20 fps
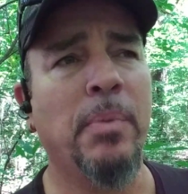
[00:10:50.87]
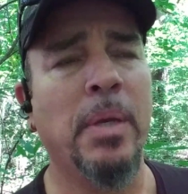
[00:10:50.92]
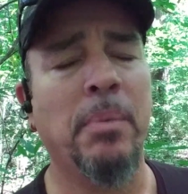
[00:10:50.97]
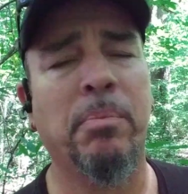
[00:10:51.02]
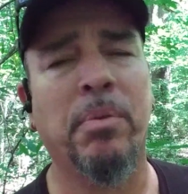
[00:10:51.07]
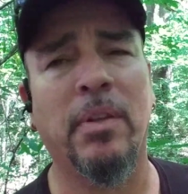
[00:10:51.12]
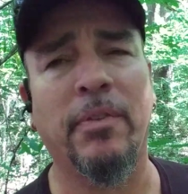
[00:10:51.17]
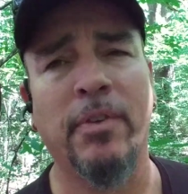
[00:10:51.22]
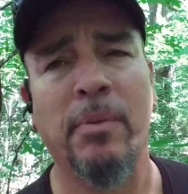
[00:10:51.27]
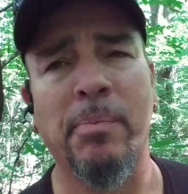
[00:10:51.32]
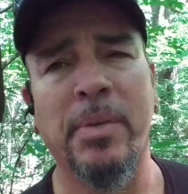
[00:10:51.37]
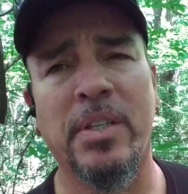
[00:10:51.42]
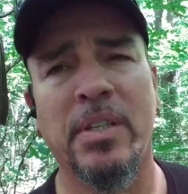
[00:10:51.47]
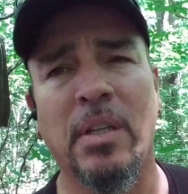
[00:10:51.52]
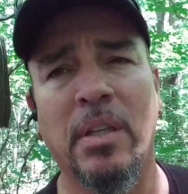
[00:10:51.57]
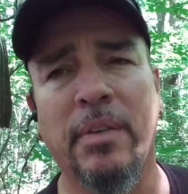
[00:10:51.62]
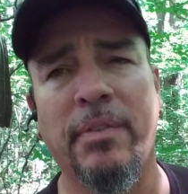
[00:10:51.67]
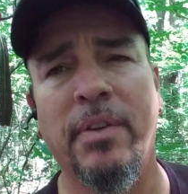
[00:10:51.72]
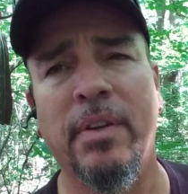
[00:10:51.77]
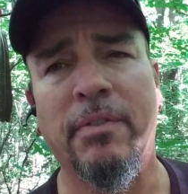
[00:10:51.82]
people if you're
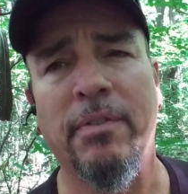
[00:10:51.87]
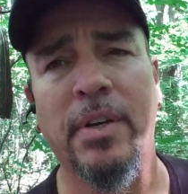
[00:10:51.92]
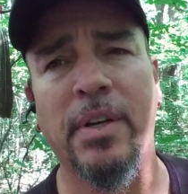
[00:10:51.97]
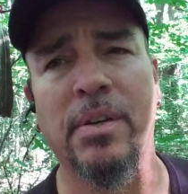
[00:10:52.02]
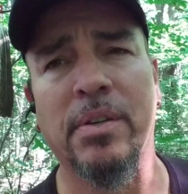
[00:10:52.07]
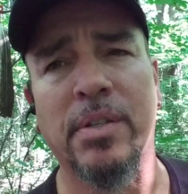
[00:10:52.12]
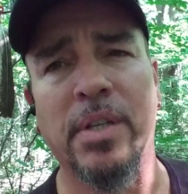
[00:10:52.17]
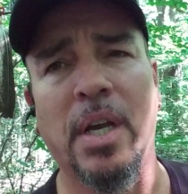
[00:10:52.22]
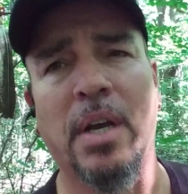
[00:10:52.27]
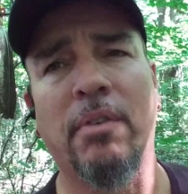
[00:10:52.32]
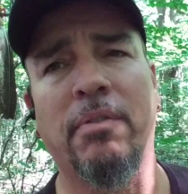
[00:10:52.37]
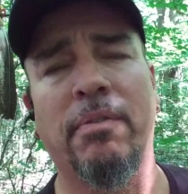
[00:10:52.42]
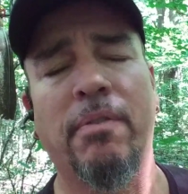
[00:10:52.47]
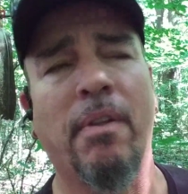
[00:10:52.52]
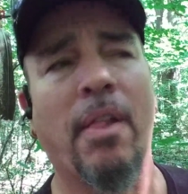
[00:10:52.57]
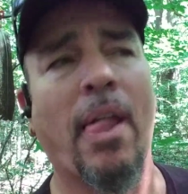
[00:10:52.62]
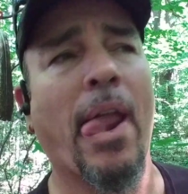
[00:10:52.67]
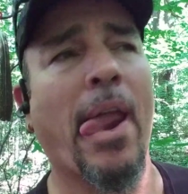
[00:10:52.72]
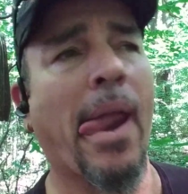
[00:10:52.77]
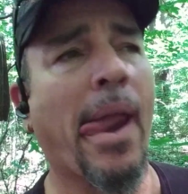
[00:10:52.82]
busy living for
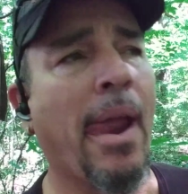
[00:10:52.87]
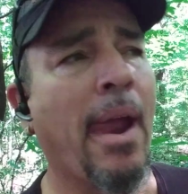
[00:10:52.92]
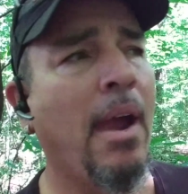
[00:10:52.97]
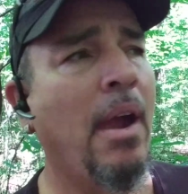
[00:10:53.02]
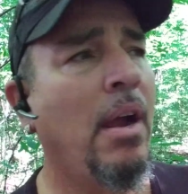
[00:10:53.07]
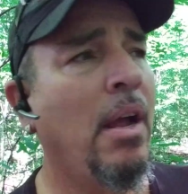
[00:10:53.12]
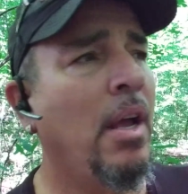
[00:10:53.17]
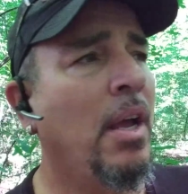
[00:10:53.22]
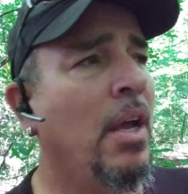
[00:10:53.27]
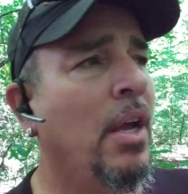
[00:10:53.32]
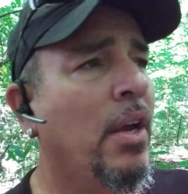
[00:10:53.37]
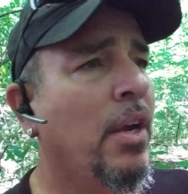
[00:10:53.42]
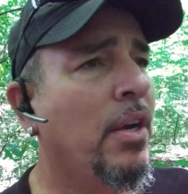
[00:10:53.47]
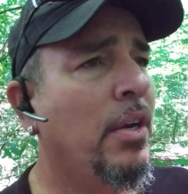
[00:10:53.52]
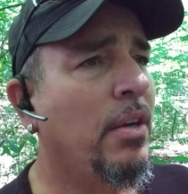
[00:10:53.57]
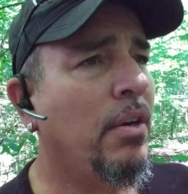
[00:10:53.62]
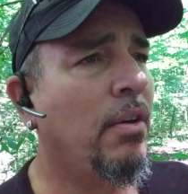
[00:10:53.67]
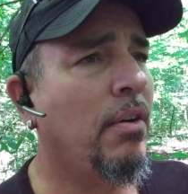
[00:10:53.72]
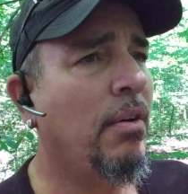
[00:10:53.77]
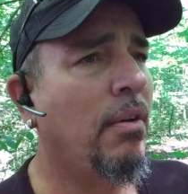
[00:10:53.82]
yourself?
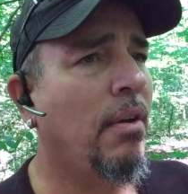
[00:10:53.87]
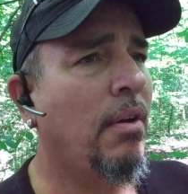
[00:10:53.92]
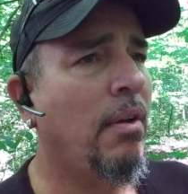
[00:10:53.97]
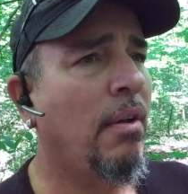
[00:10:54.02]
You know,